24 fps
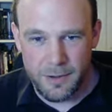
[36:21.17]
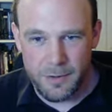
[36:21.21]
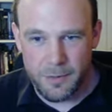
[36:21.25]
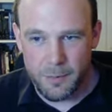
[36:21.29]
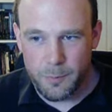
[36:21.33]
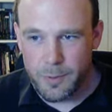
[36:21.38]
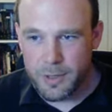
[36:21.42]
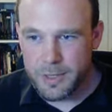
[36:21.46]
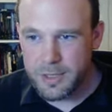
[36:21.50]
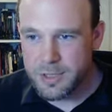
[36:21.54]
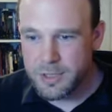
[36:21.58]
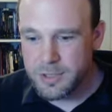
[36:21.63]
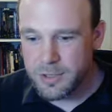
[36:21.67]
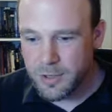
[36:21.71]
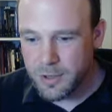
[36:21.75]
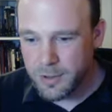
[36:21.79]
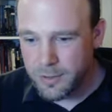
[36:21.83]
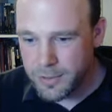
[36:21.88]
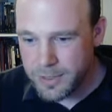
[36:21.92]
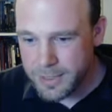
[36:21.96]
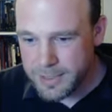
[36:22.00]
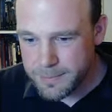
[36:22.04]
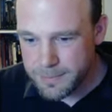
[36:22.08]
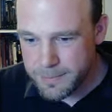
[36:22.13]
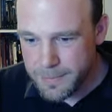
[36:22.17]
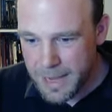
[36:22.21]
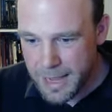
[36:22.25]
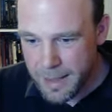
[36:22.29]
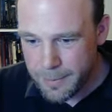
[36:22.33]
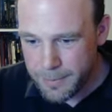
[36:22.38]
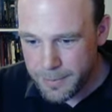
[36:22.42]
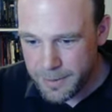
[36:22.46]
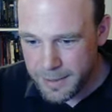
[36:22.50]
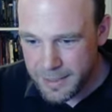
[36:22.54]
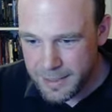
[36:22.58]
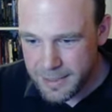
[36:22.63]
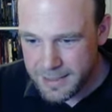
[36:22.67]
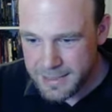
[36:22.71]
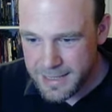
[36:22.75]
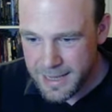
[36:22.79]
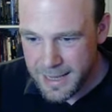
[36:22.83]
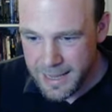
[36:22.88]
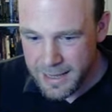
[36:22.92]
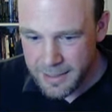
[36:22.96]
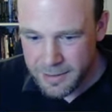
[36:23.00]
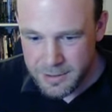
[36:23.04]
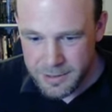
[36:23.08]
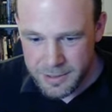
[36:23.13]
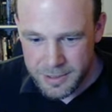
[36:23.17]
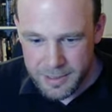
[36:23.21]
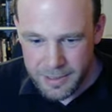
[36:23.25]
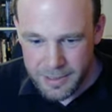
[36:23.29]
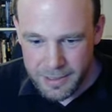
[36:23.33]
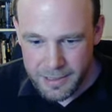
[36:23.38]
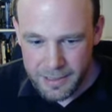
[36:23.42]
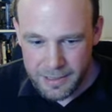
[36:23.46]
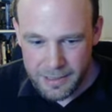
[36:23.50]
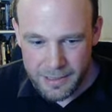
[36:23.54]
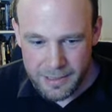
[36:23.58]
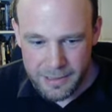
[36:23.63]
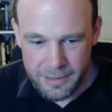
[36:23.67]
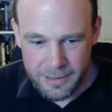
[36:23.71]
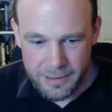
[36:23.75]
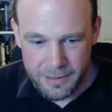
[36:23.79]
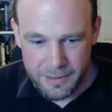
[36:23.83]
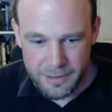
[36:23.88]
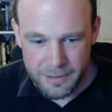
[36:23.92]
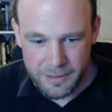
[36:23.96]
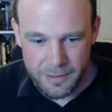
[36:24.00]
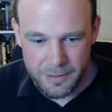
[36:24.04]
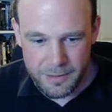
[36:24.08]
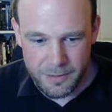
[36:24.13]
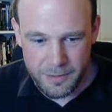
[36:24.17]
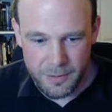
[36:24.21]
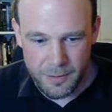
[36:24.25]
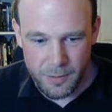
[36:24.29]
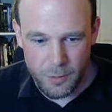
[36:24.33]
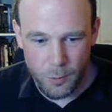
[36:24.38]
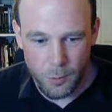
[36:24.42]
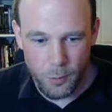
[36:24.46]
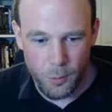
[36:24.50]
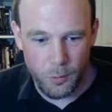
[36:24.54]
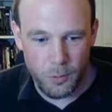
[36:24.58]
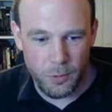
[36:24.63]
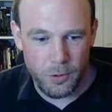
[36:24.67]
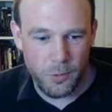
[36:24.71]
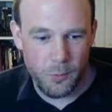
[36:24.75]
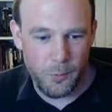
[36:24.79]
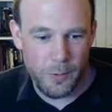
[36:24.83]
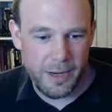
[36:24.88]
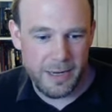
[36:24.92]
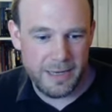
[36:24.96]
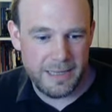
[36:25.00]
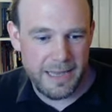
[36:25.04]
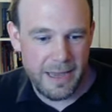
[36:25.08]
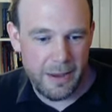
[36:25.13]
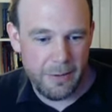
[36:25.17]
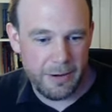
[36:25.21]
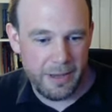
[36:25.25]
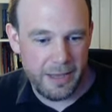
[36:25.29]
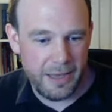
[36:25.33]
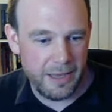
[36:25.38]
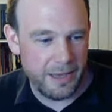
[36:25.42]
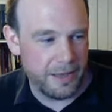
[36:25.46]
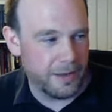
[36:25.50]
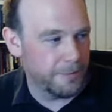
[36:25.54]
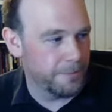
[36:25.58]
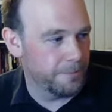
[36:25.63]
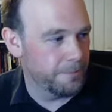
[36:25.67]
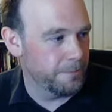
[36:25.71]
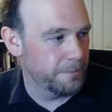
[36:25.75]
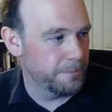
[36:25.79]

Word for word: which on this map is actually all the way down here.